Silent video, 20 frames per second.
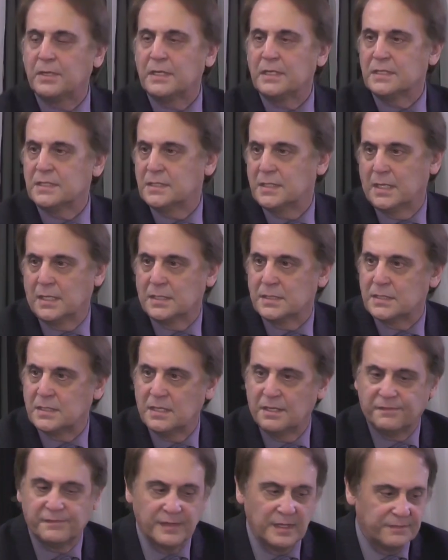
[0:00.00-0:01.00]
is this:
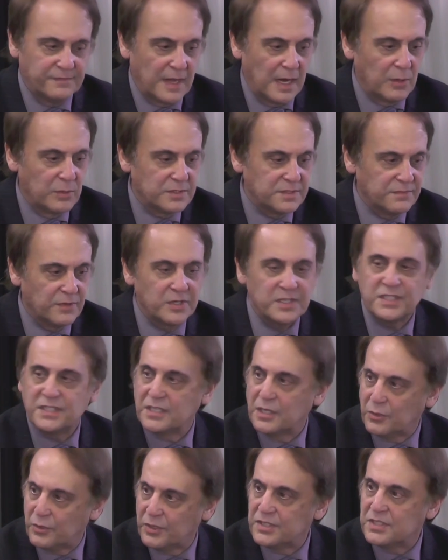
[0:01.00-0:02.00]
if I was very
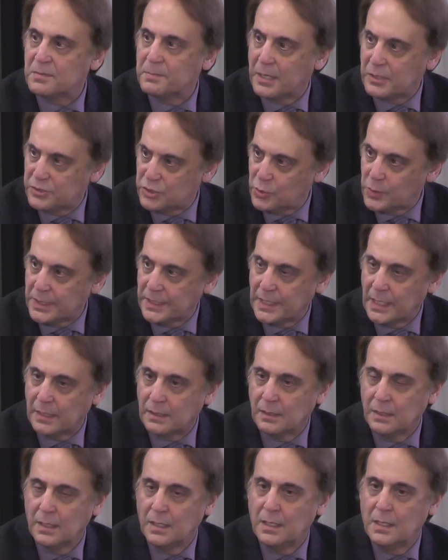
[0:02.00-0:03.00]
serious about doing that,
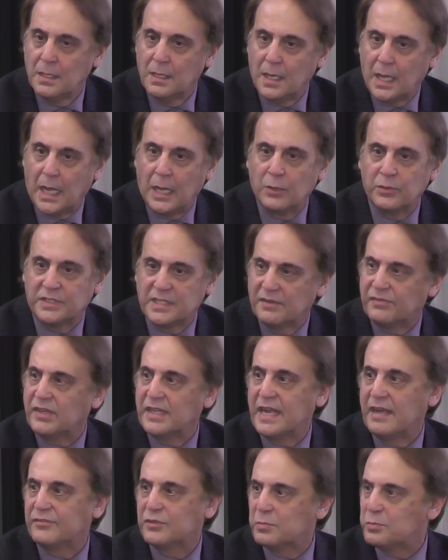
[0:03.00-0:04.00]
I would definitely
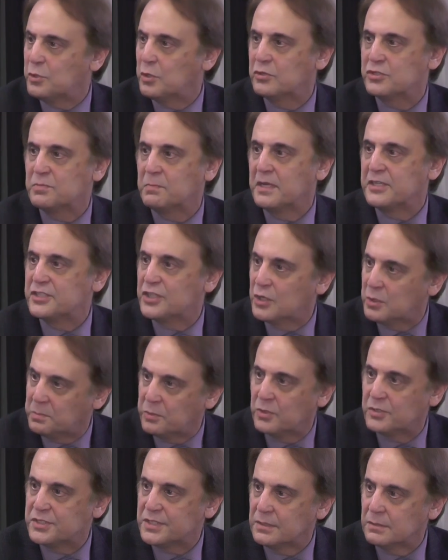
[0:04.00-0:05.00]
have to approach my
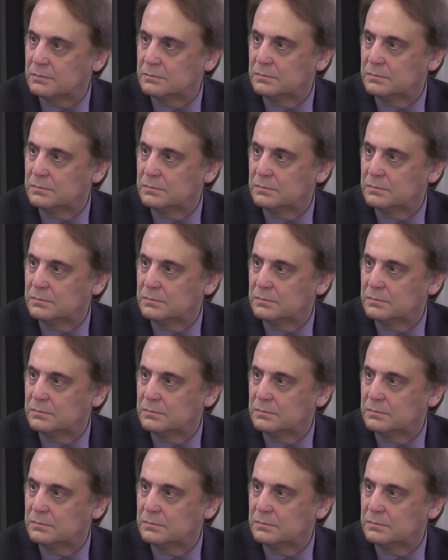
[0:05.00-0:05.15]
chairperson.